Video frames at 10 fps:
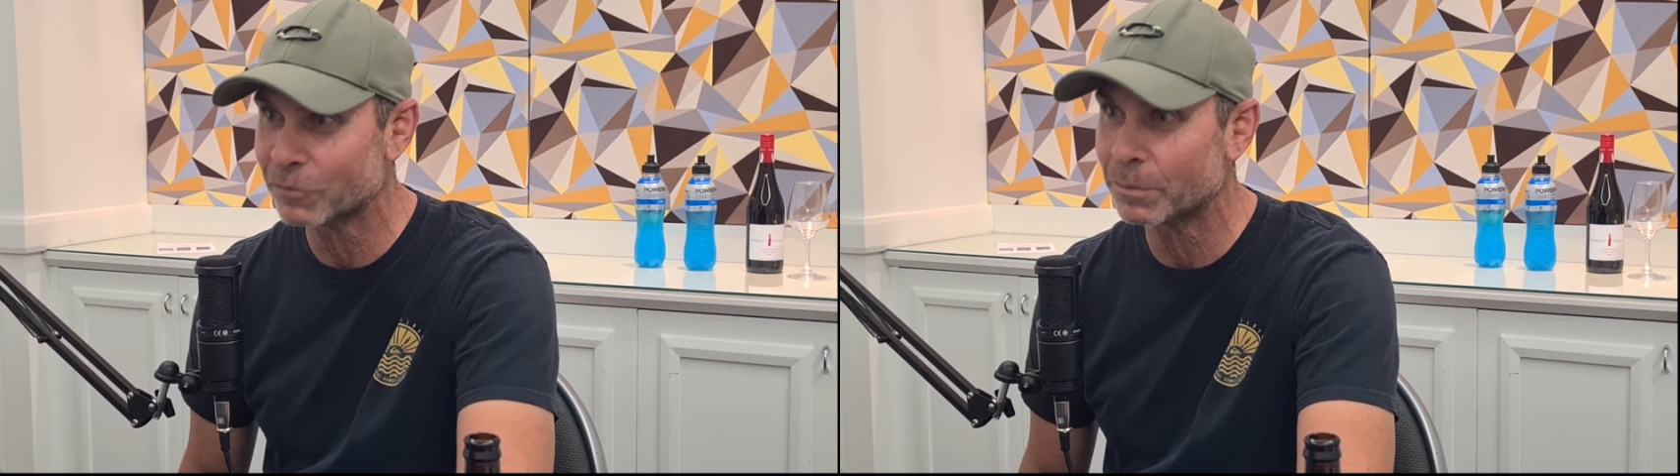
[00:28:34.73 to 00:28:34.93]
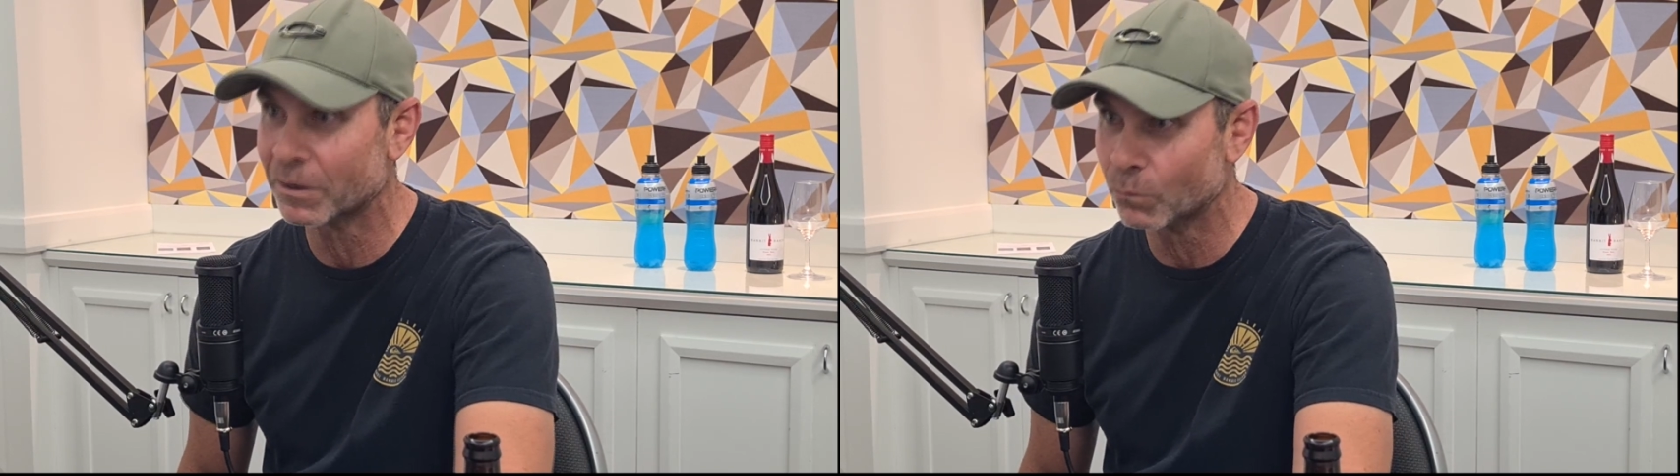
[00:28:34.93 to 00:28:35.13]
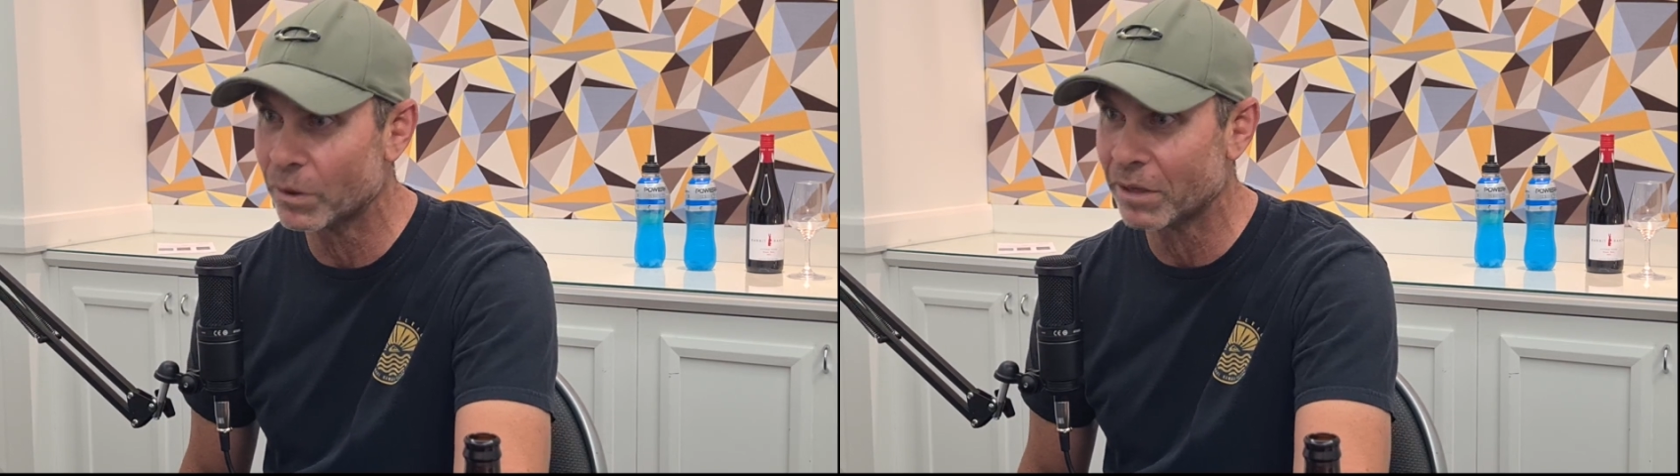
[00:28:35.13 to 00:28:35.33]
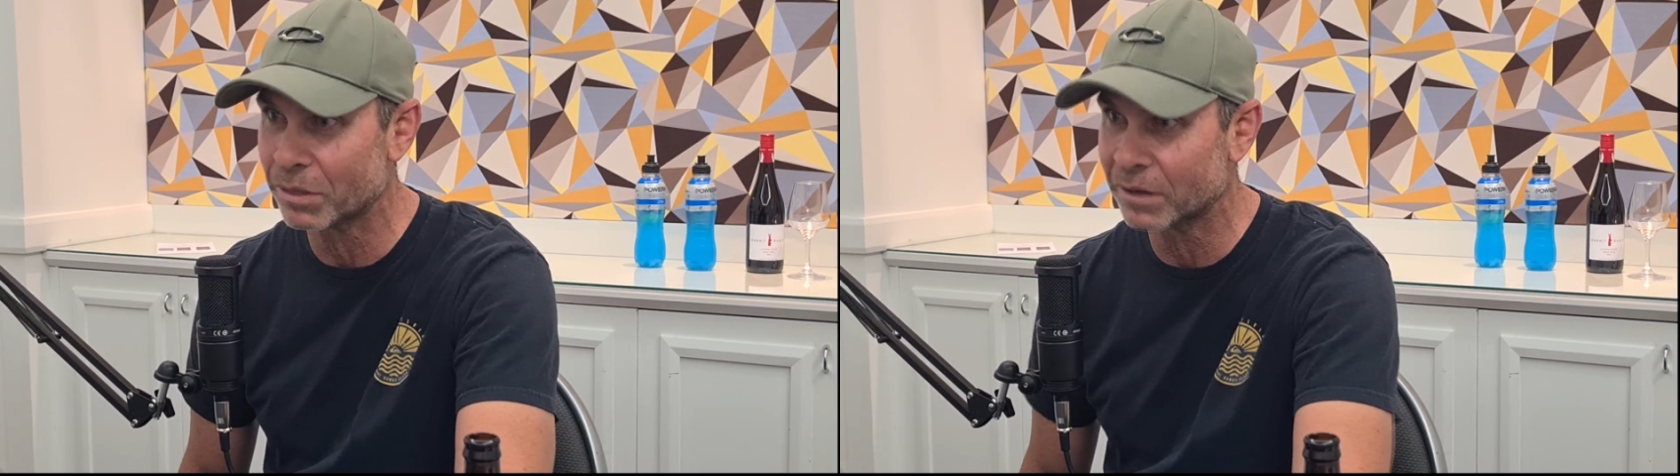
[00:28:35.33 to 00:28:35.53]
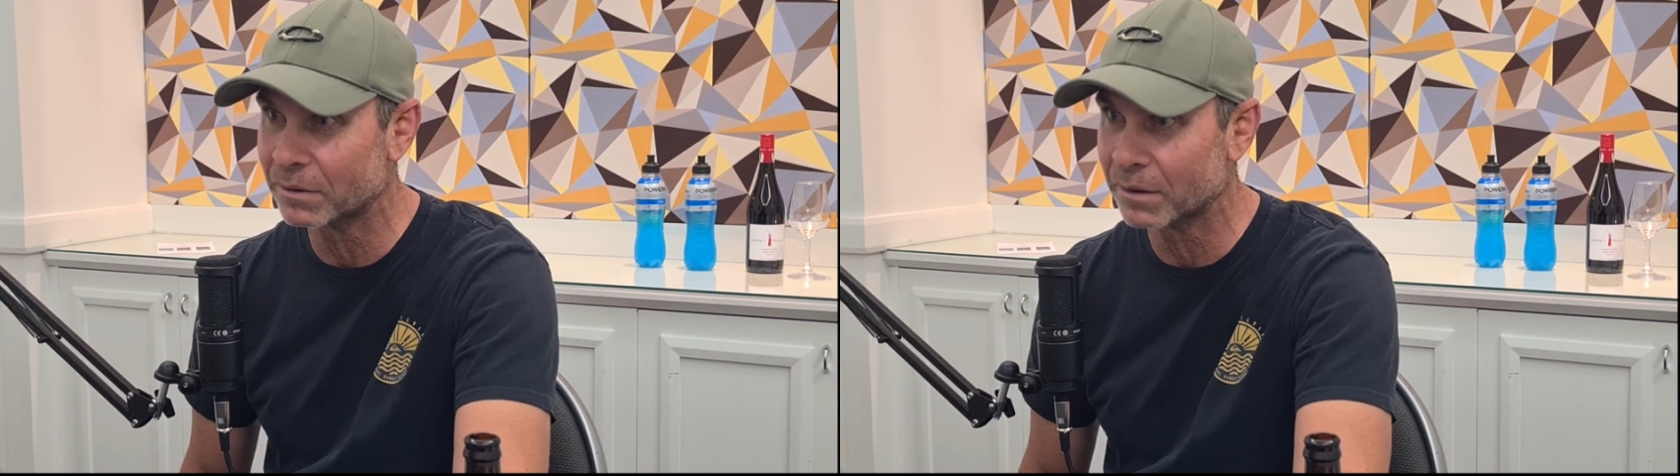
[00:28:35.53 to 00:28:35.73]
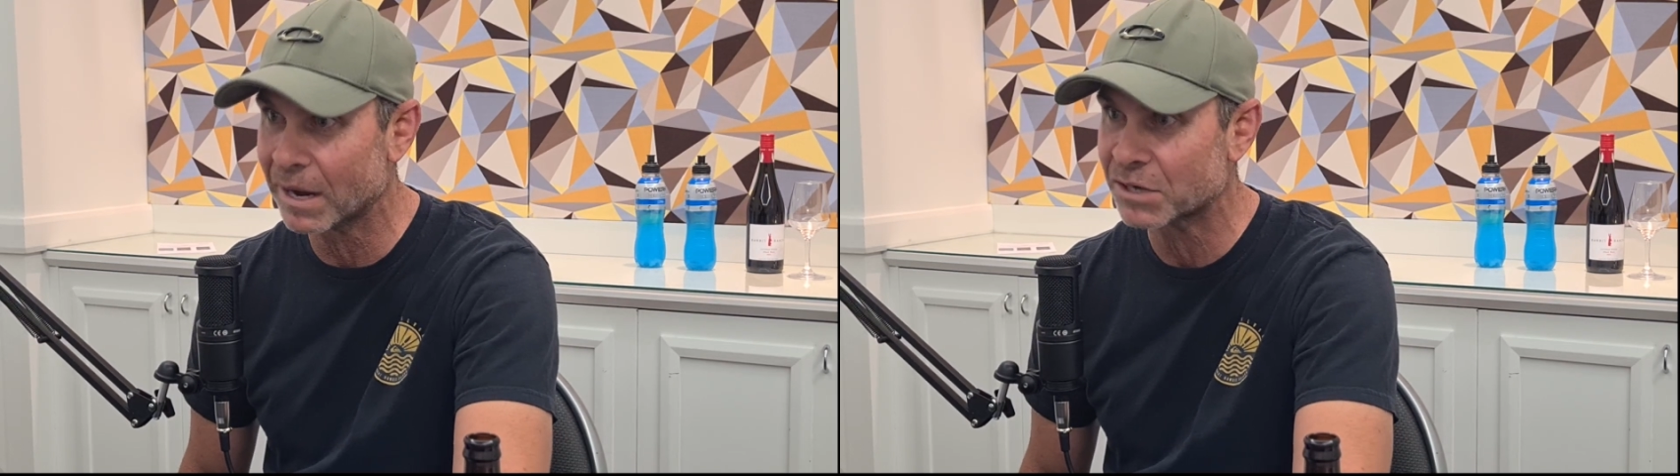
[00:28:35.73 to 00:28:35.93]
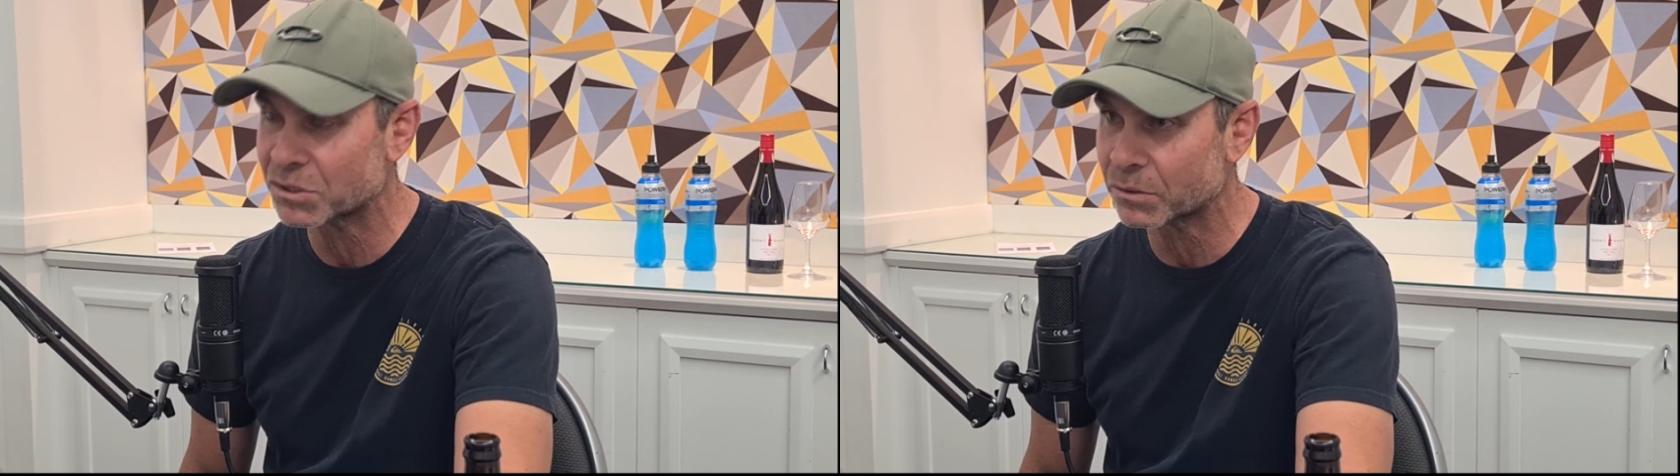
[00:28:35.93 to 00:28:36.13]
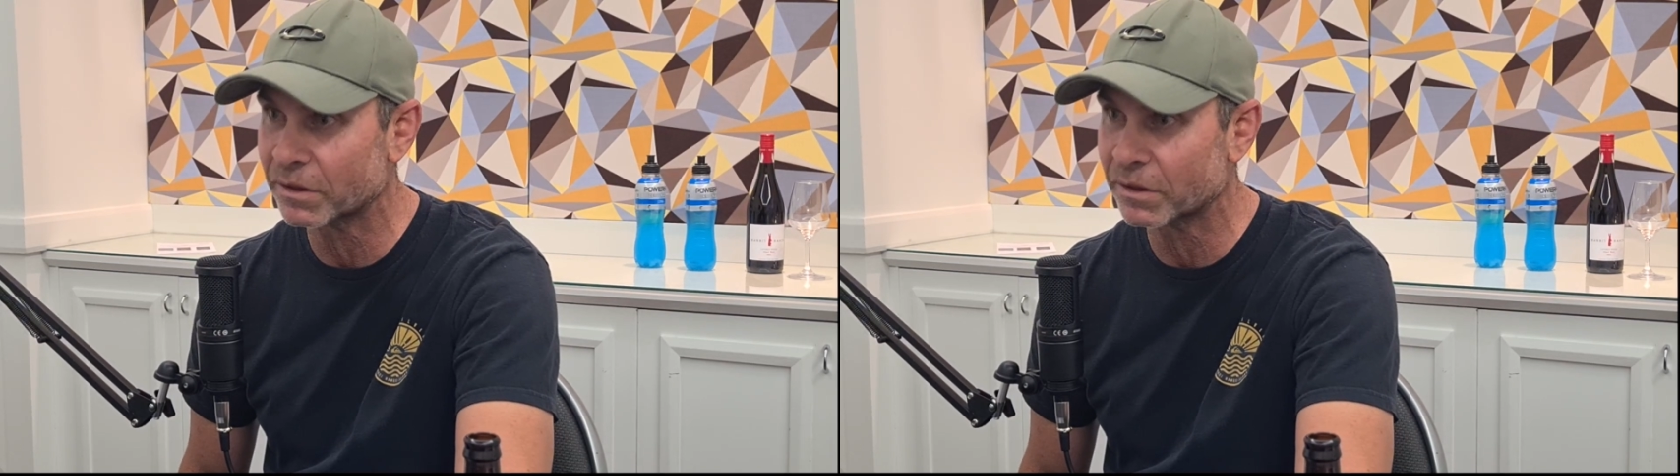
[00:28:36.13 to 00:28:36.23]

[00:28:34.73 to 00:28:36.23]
but with at national